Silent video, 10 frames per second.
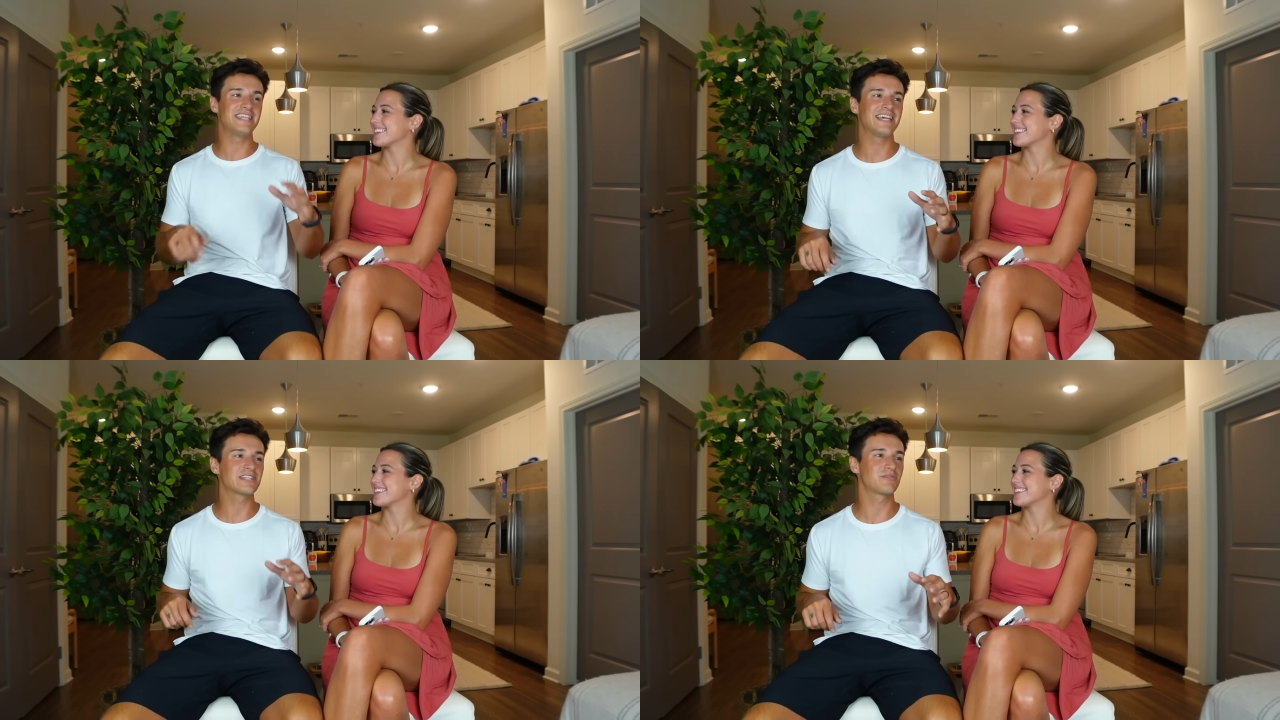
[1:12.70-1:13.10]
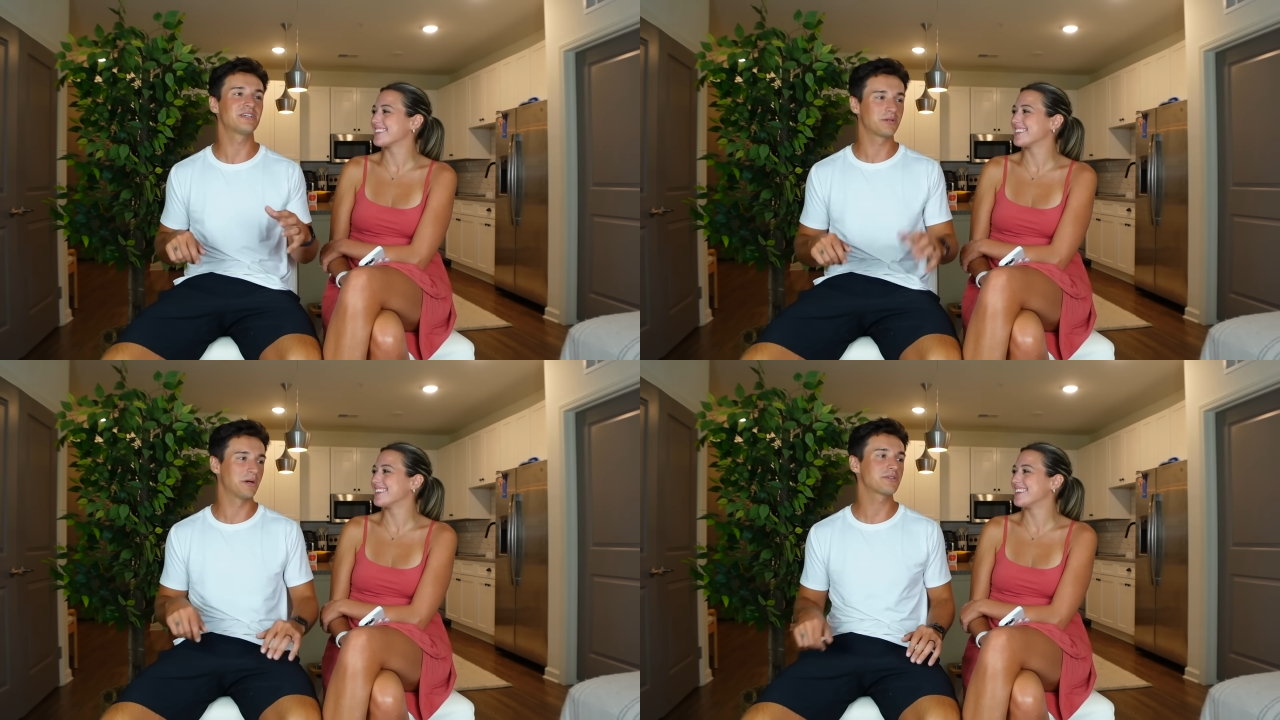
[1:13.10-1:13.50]
Speaker 1: days when you
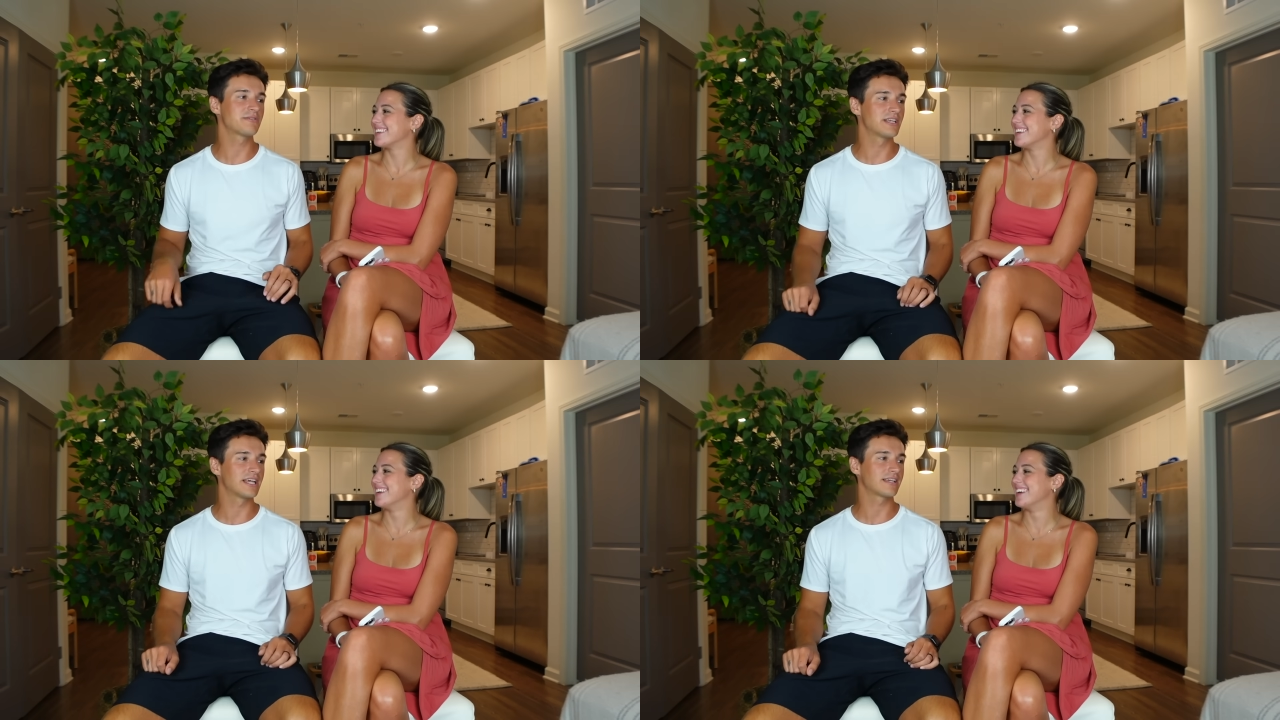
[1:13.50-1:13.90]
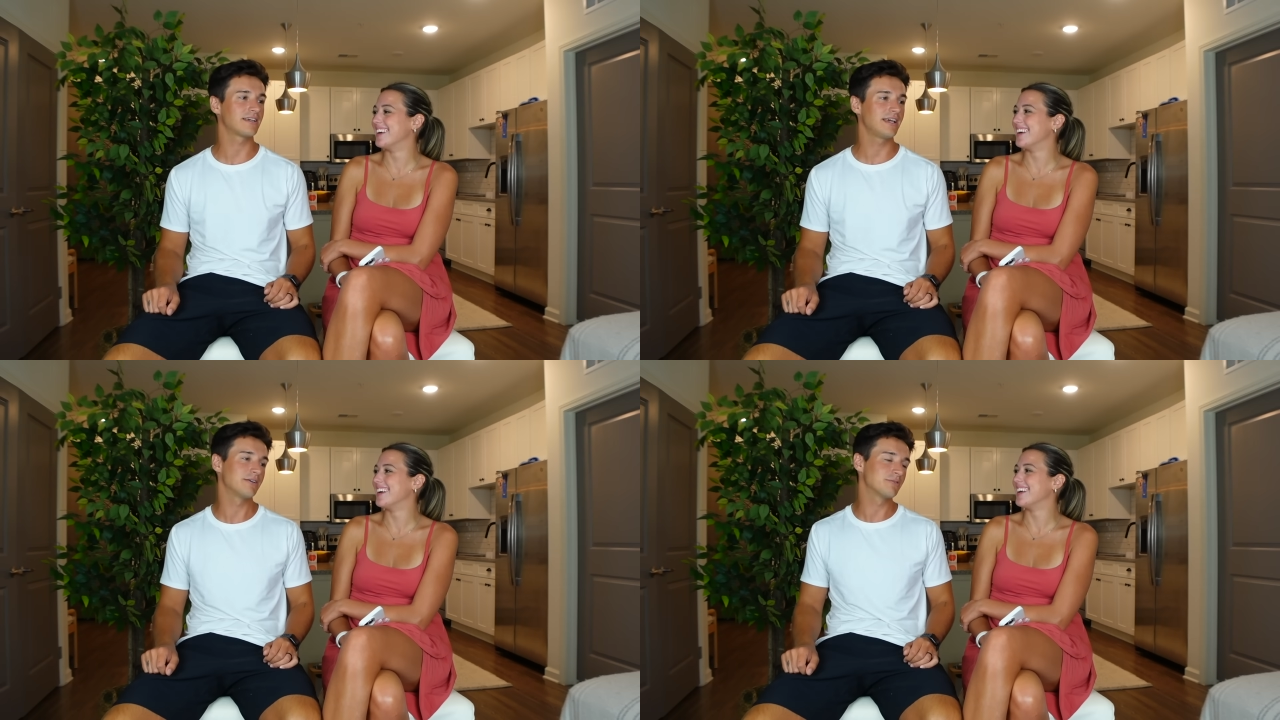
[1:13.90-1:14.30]
come up to me and you're like,
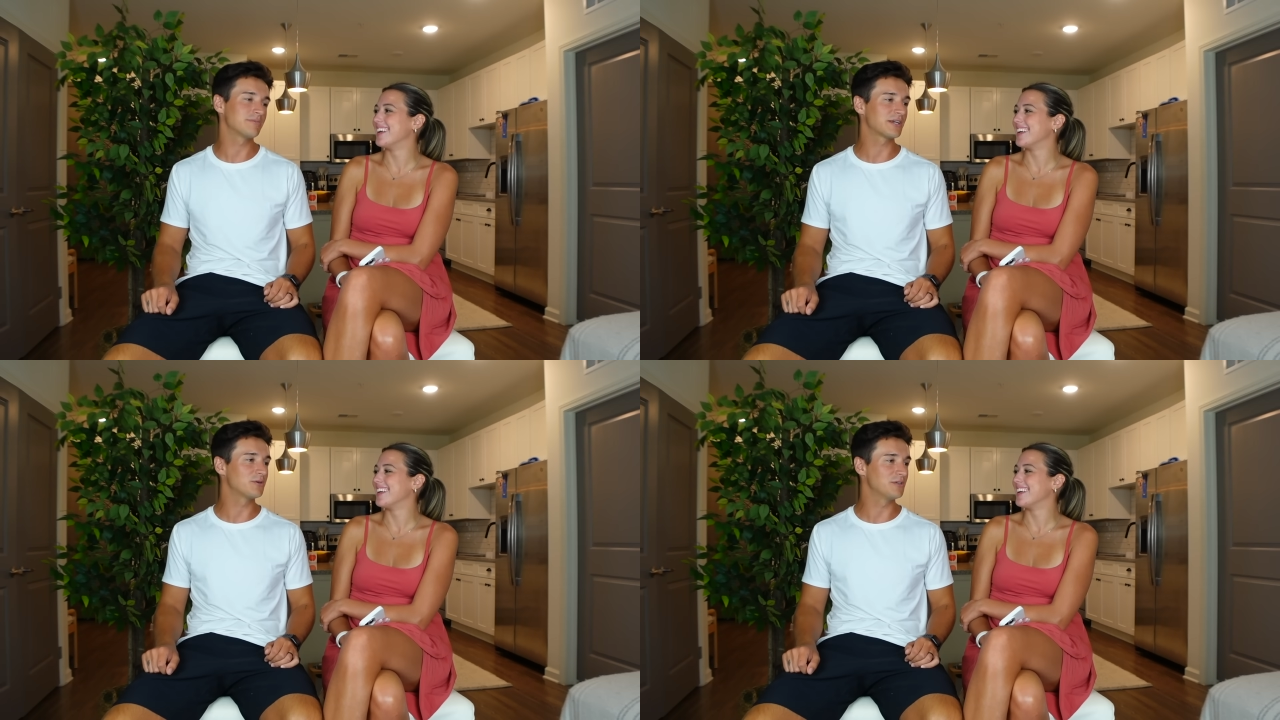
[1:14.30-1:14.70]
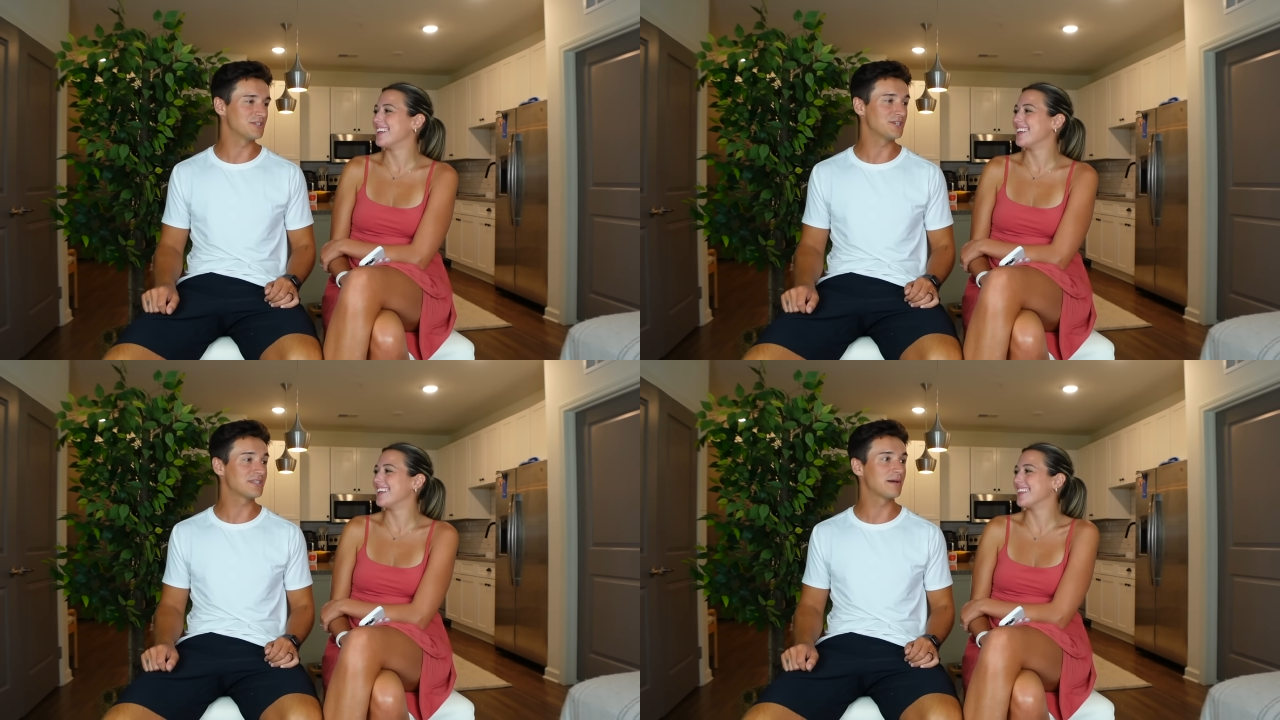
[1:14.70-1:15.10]
hey, I want to play Call of
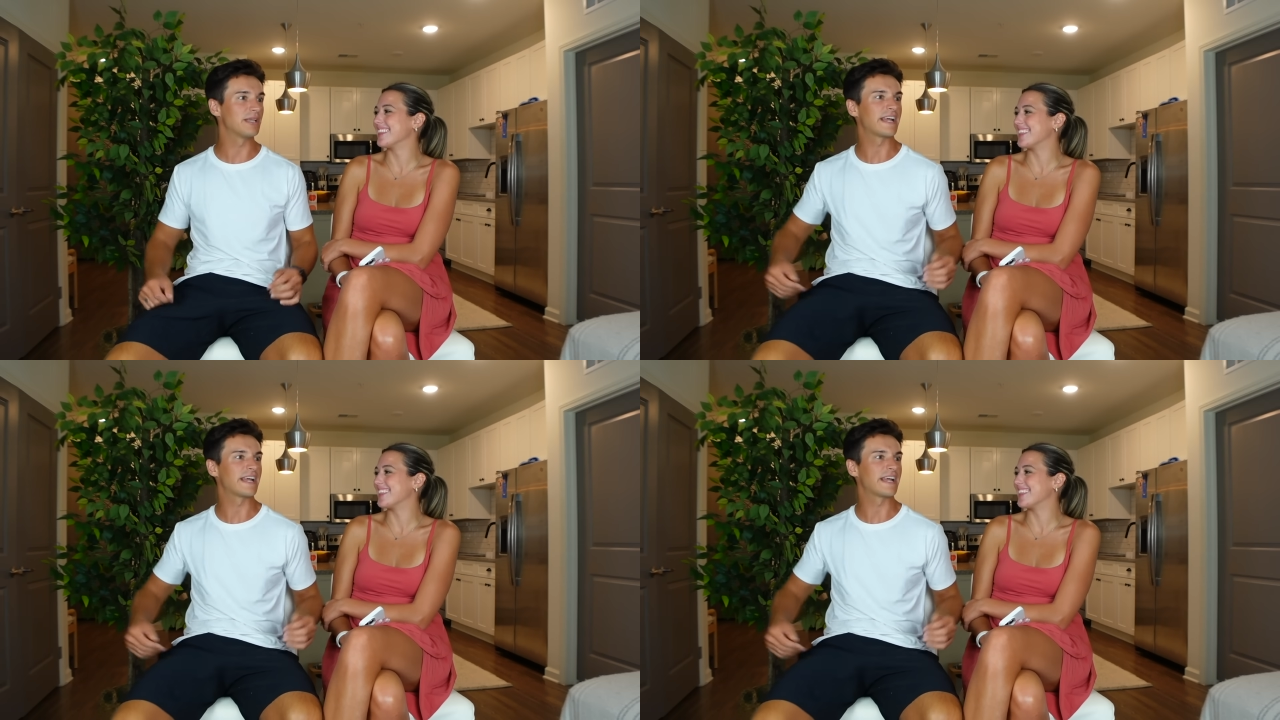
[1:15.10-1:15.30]
Duty, I'm